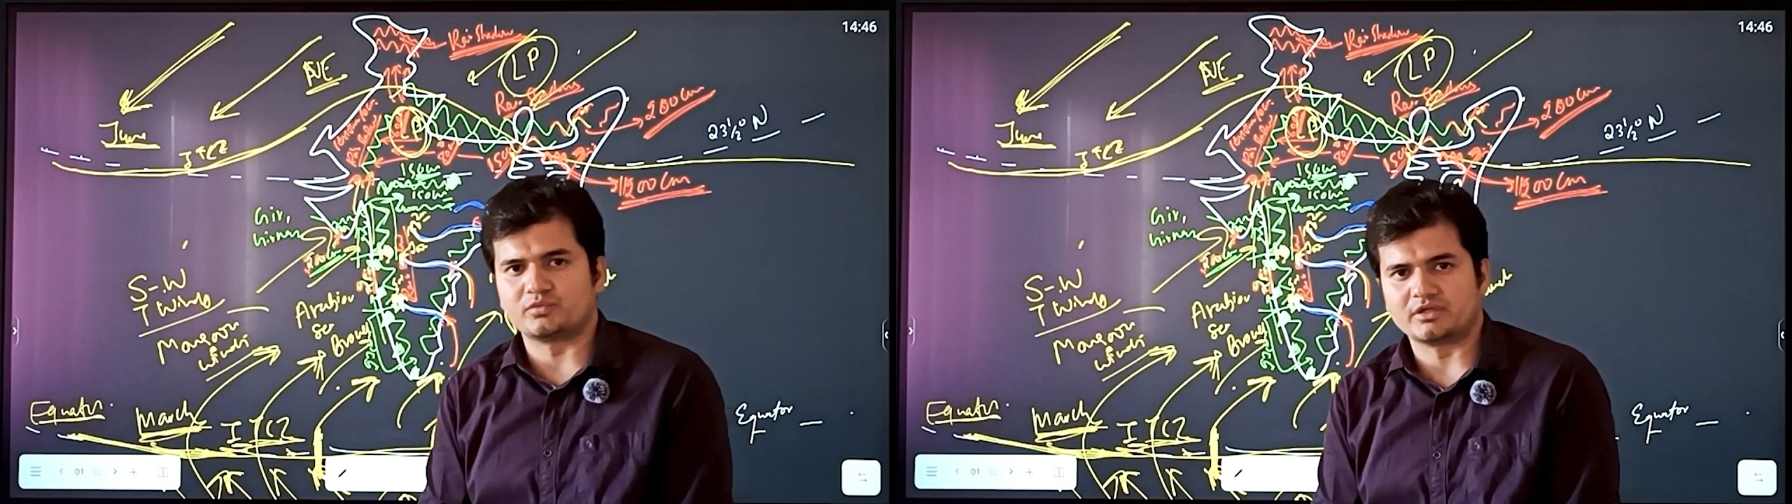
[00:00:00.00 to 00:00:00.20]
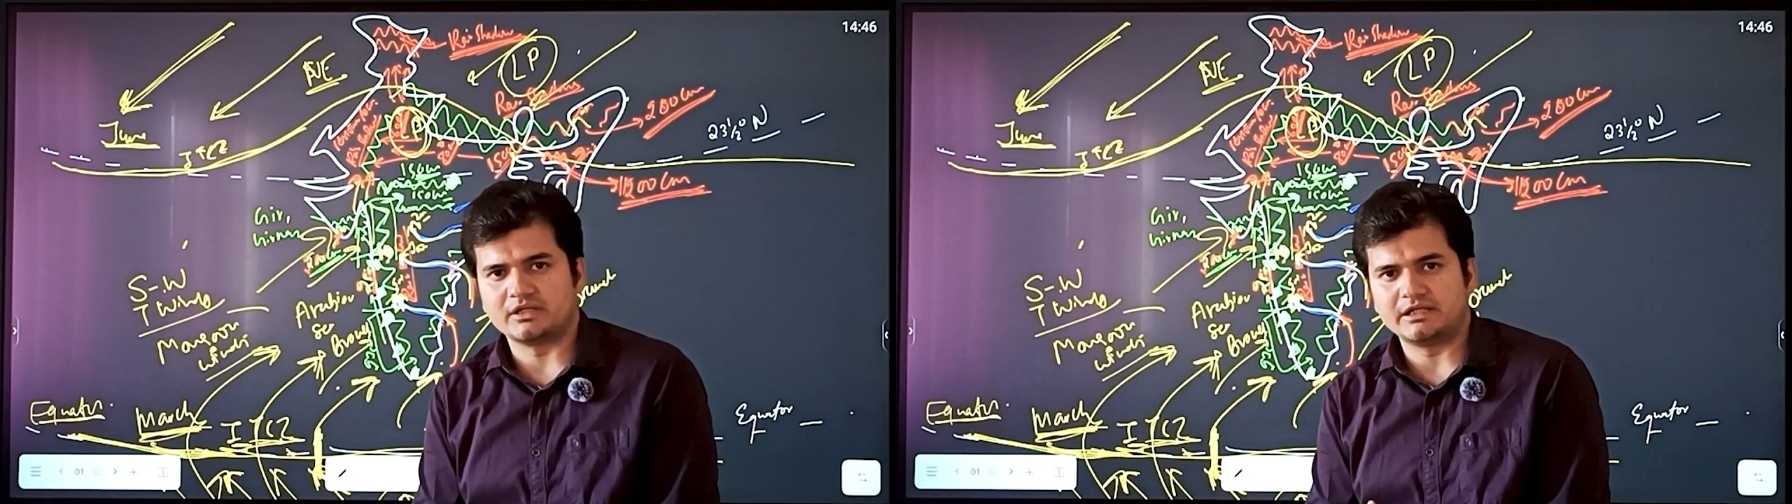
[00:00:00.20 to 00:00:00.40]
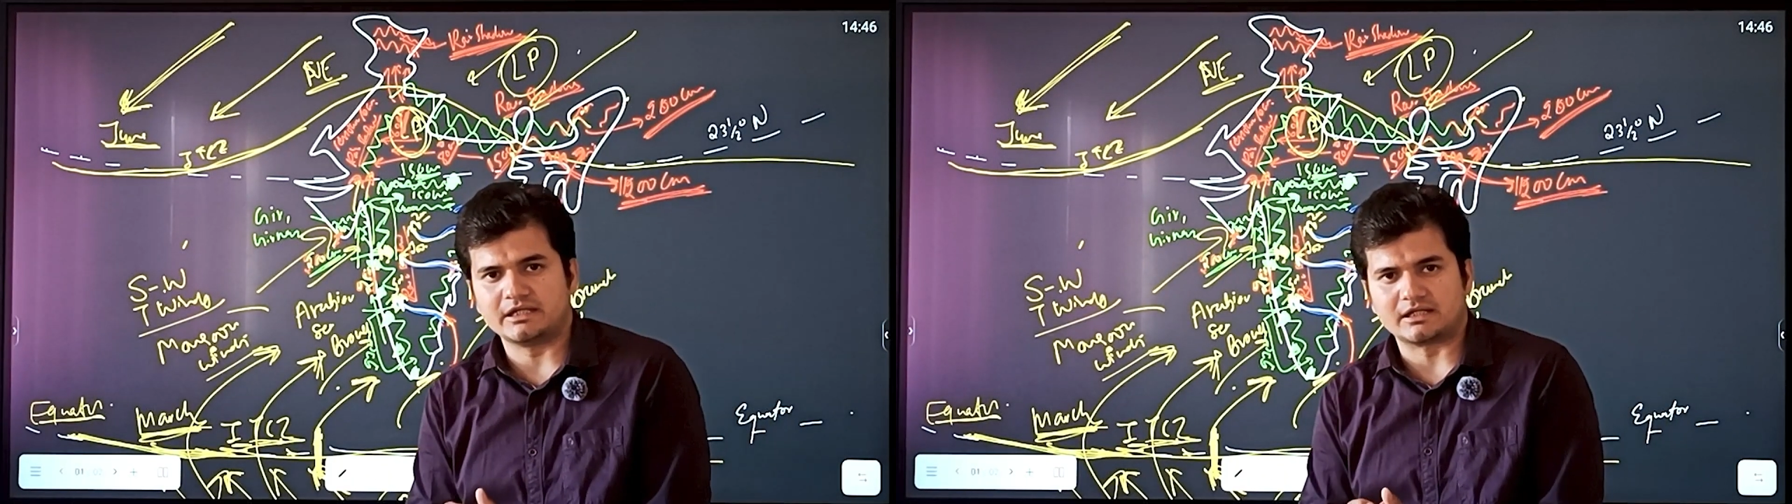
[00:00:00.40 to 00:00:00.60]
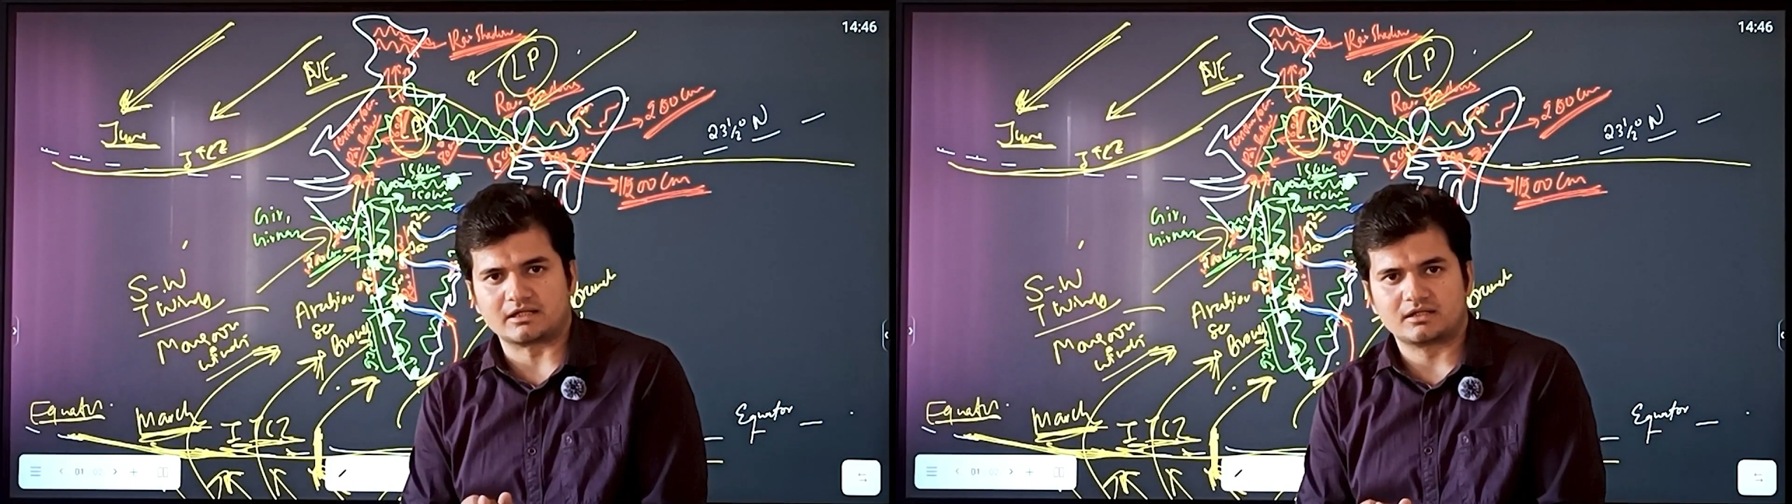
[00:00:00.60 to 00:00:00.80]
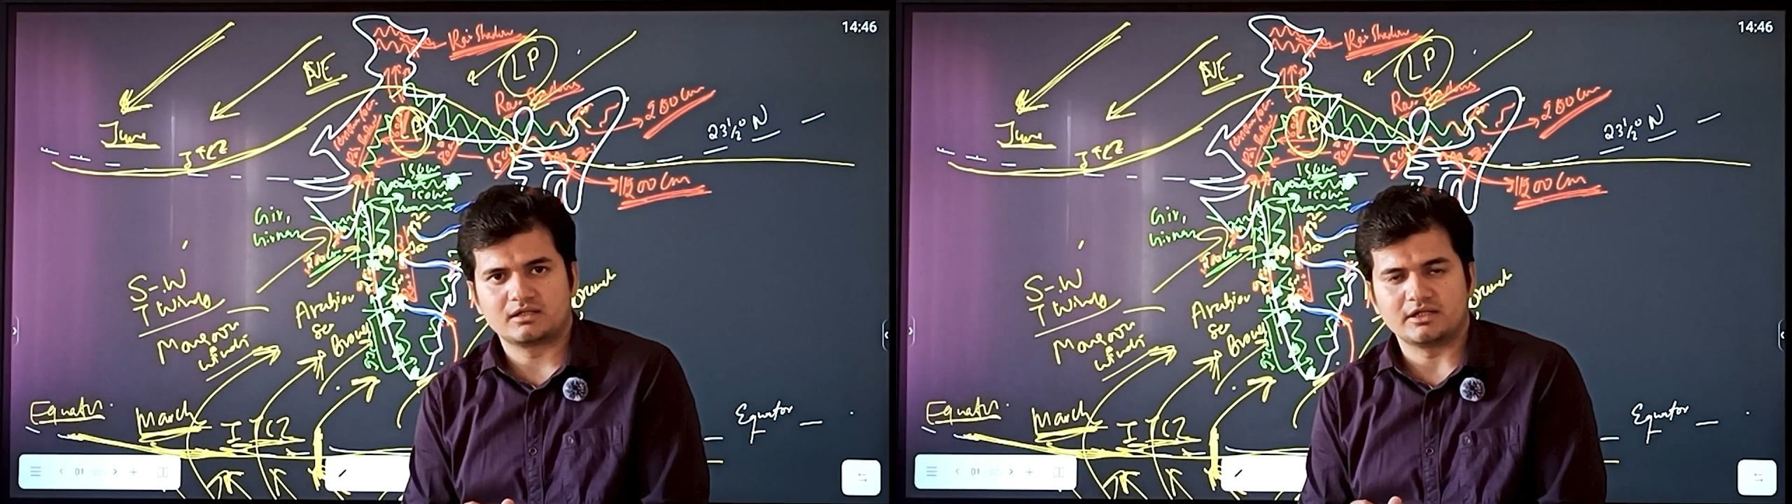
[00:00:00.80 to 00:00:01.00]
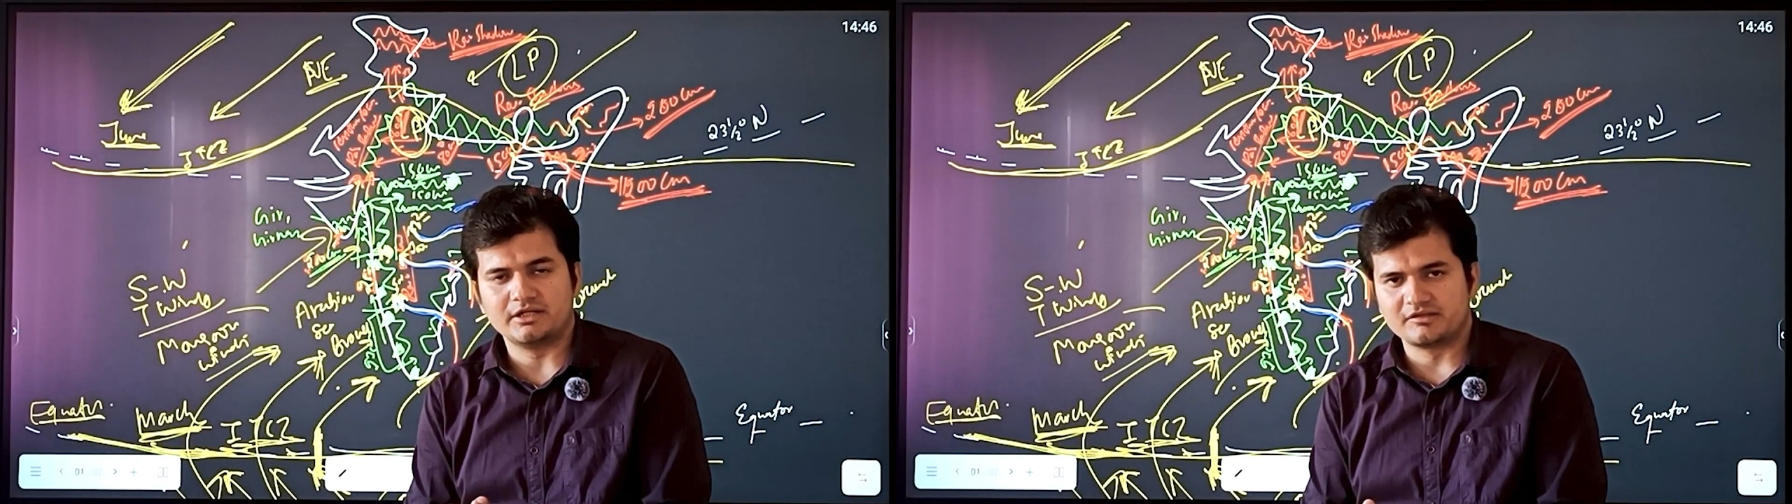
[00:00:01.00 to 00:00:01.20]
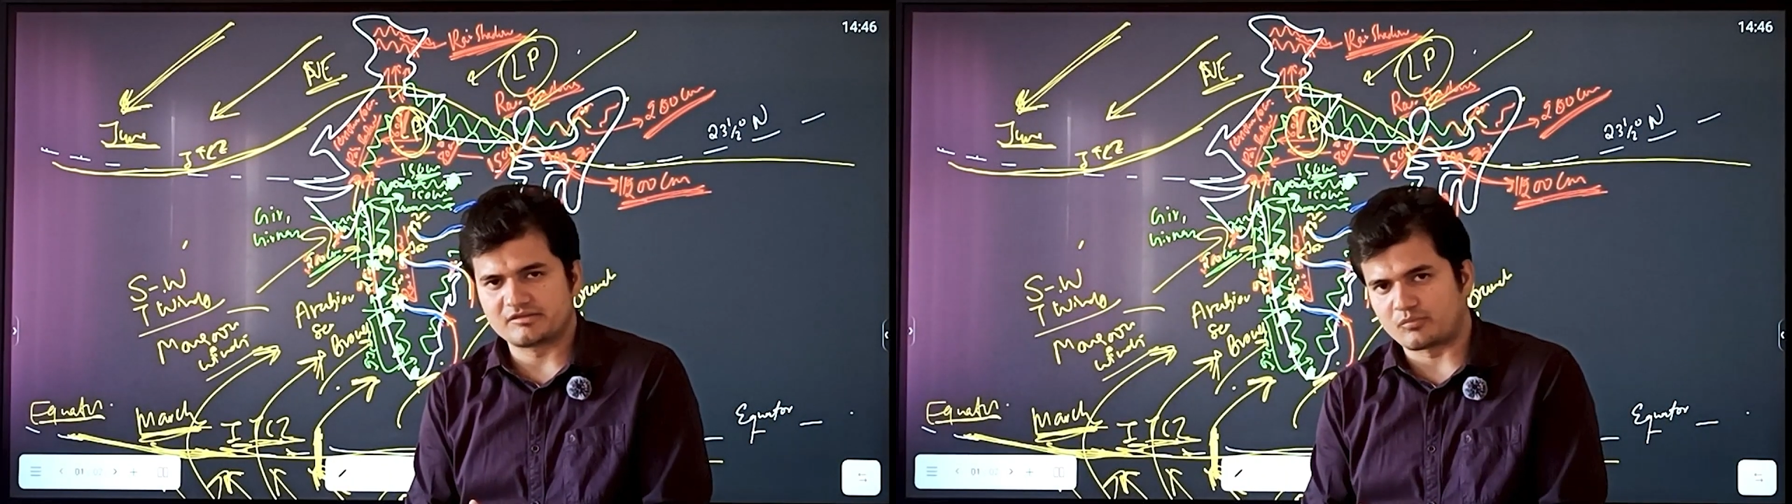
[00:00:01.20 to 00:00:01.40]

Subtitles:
to the Indian